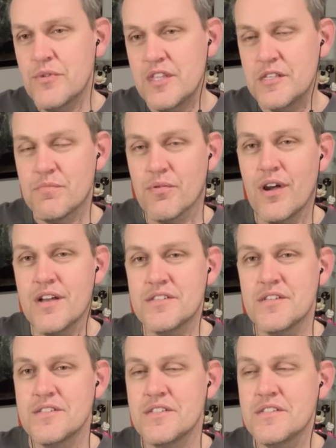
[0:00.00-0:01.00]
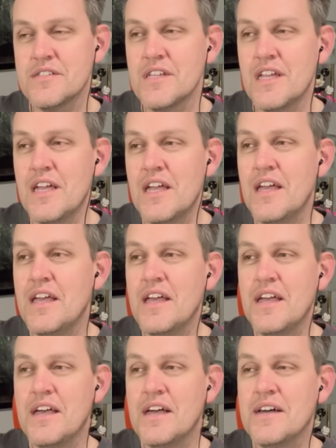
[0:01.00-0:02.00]
these processes.
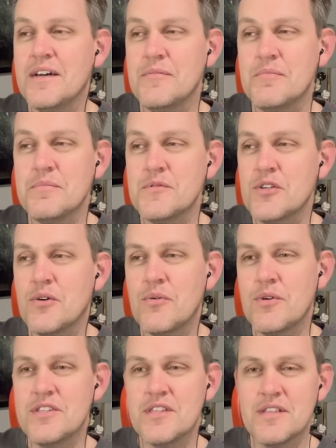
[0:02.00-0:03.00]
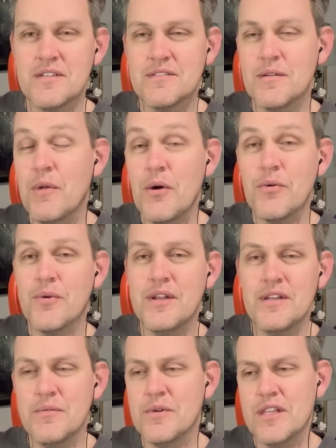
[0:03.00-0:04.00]
Um, so we went to the, the motor
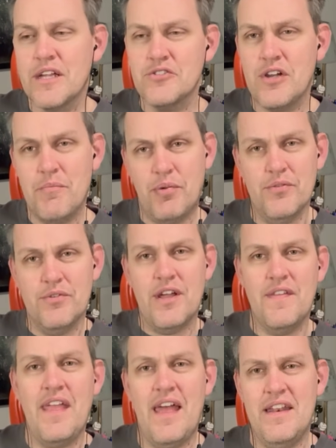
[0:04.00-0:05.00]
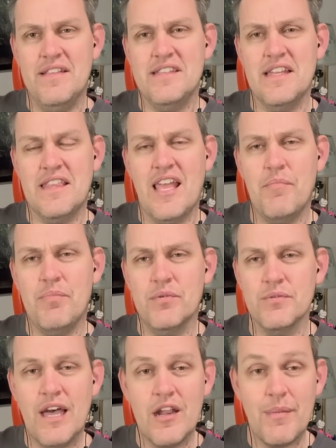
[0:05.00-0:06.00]
end and we're like, try pulling on that. And it's like that
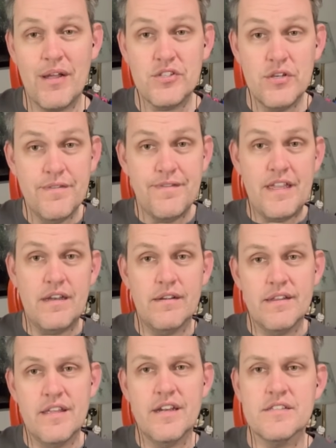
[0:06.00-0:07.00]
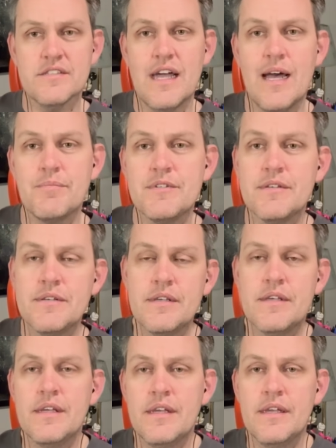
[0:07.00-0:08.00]
pulled out about two feet and then it stopped.
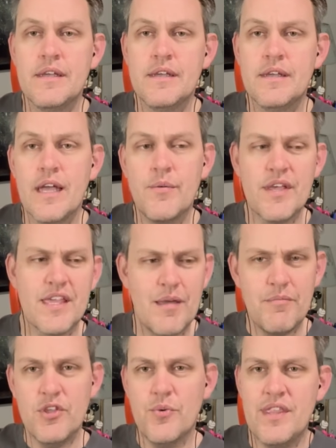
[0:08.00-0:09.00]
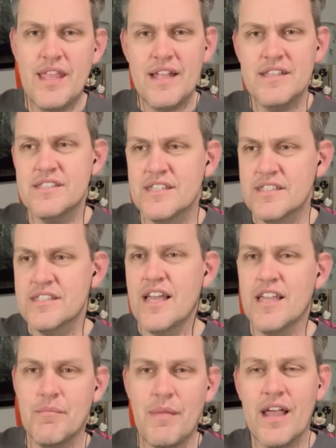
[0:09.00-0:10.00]
And we kept doing that,
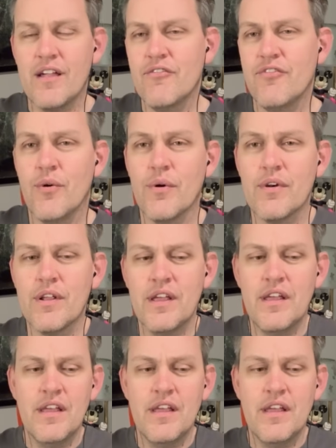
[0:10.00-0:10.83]
zigzagging back and forward.